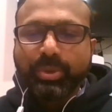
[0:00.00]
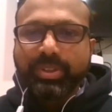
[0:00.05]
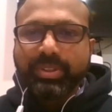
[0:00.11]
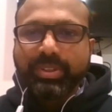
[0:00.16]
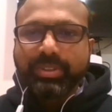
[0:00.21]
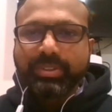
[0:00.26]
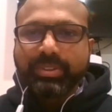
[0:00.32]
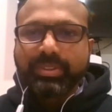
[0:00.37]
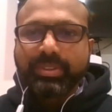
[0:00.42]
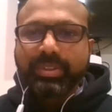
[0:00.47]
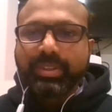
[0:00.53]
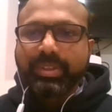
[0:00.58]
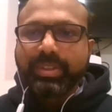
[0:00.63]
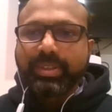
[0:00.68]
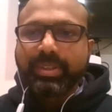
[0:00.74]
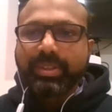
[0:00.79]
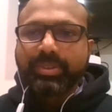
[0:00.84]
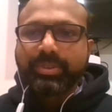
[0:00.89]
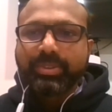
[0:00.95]
this
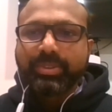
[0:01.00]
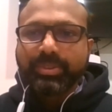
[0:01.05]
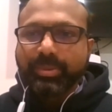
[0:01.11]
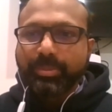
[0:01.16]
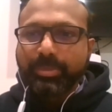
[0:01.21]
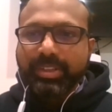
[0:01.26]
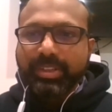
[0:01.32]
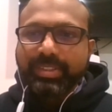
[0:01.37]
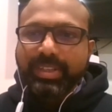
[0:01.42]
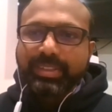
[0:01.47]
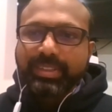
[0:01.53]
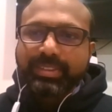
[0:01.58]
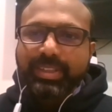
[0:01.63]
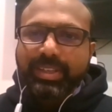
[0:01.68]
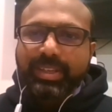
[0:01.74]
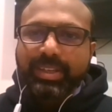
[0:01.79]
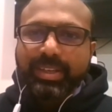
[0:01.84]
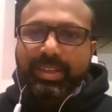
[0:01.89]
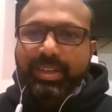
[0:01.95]
someone is
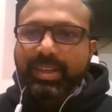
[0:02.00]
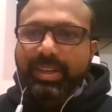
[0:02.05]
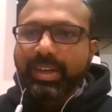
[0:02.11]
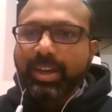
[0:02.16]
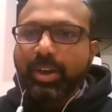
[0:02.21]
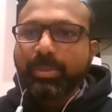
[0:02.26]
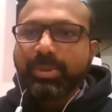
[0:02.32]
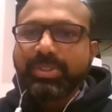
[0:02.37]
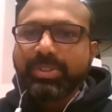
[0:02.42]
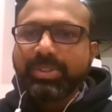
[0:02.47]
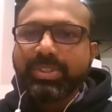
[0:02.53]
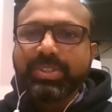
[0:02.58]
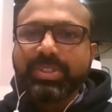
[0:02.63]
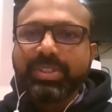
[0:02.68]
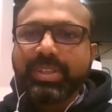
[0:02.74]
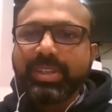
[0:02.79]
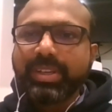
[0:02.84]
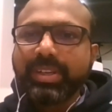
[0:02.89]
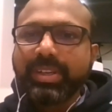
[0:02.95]
asking how much is
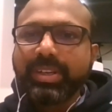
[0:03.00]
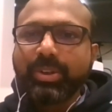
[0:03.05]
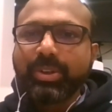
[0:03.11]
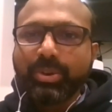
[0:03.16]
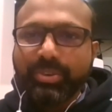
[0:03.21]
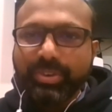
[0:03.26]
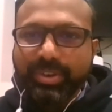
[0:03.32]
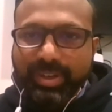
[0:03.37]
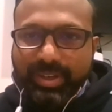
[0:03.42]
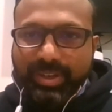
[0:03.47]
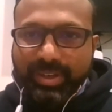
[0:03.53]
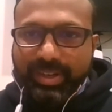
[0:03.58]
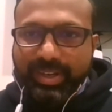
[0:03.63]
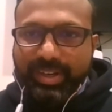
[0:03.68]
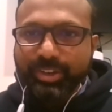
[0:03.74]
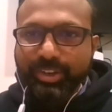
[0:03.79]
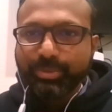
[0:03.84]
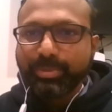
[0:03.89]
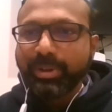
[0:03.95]
the Dr.
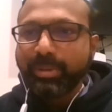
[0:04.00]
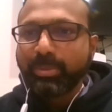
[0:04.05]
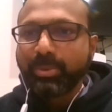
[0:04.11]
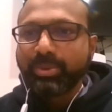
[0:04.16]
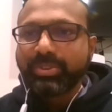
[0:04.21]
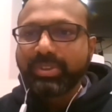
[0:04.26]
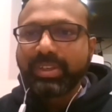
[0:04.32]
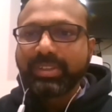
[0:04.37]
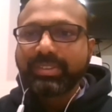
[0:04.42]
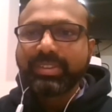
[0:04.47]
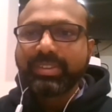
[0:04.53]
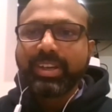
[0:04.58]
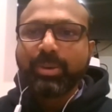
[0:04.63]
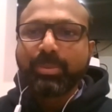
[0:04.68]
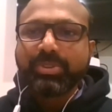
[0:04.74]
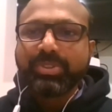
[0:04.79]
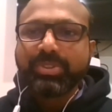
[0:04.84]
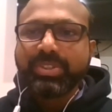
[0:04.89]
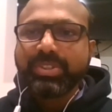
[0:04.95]
Ganesh Babu is asking how
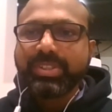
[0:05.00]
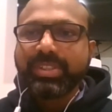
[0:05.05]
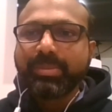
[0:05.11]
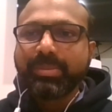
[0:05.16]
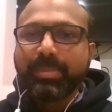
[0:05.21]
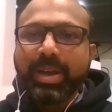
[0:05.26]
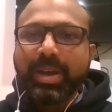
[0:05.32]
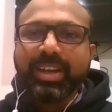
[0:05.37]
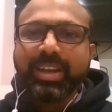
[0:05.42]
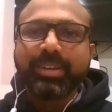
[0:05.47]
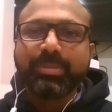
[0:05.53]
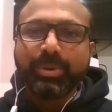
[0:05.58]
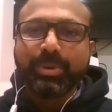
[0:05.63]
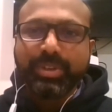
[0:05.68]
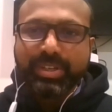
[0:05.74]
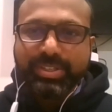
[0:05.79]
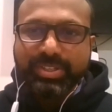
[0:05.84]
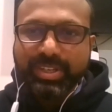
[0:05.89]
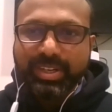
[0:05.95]
much is the market
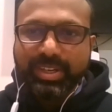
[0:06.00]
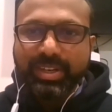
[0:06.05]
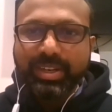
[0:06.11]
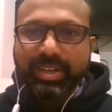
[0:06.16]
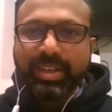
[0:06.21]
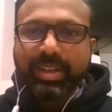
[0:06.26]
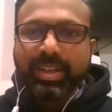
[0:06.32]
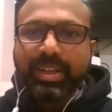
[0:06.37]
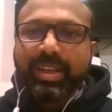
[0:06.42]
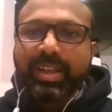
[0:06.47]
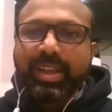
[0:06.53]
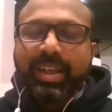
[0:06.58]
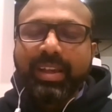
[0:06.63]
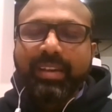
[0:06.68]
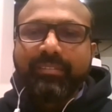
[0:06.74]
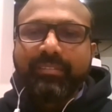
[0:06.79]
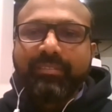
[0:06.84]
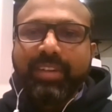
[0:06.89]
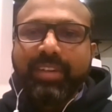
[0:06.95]
potential
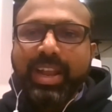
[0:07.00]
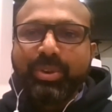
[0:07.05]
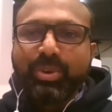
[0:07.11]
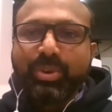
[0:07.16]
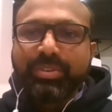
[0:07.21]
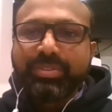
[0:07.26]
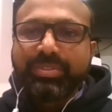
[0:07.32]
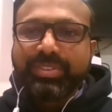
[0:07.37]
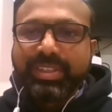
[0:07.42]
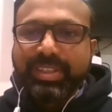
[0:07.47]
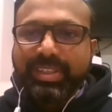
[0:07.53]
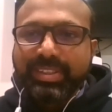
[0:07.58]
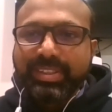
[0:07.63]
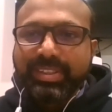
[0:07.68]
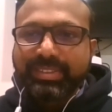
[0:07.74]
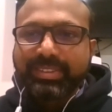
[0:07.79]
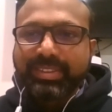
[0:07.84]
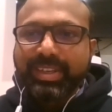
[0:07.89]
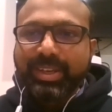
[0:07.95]
value of
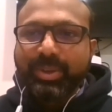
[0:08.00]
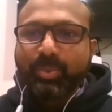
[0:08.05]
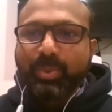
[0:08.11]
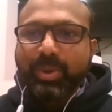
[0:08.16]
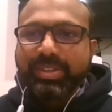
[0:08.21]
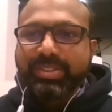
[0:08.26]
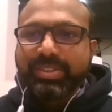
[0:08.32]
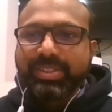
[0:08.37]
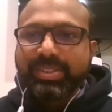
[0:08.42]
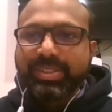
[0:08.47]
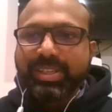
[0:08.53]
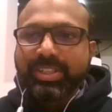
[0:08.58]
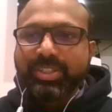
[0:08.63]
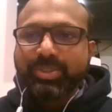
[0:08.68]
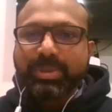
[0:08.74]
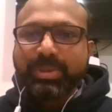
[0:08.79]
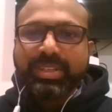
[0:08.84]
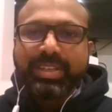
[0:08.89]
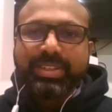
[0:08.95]
these, and what's the
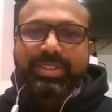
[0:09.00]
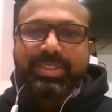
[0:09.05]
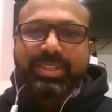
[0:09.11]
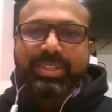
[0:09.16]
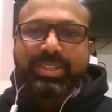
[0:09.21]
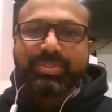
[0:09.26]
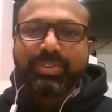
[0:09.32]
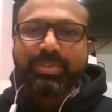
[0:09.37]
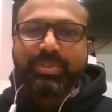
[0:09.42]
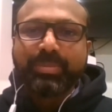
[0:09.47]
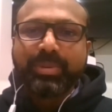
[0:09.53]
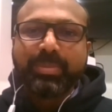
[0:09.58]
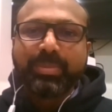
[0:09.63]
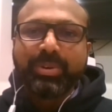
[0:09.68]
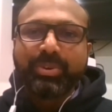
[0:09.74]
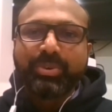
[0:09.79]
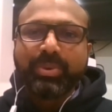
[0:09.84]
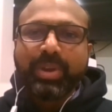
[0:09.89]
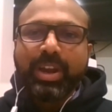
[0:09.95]
expectations for
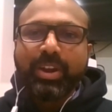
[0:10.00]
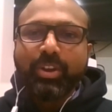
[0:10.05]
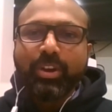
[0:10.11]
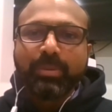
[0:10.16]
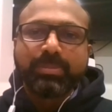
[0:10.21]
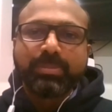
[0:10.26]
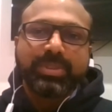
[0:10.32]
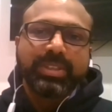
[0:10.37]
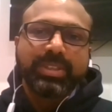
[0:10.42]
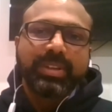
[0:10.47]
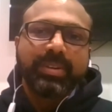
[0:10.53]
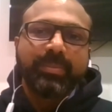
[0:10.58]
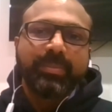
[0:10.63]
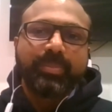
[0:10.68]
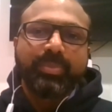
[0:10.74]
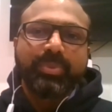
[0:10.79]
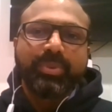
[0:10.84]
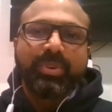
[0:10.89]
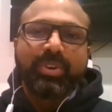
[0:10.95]
people to adopt
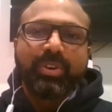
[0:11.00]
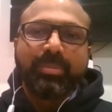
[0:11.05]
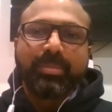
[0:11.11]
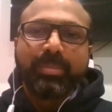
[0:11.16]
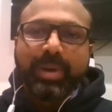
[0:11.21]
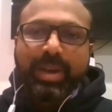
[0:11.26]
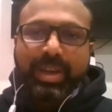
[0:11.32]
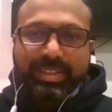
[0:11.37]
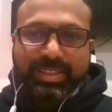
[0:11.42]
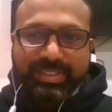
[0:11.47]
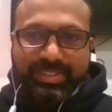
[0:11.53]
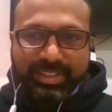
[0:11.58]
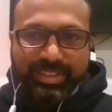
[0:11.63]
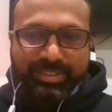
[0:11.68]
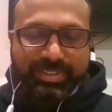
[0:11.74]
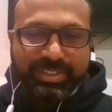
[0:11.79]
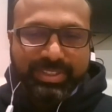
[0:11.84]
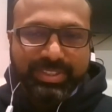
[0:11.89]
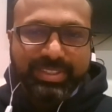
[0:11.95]
or buy the
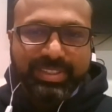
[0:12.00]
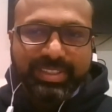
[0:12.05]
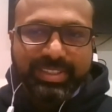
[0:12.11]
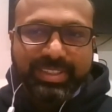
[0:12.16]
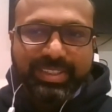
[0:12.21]
service?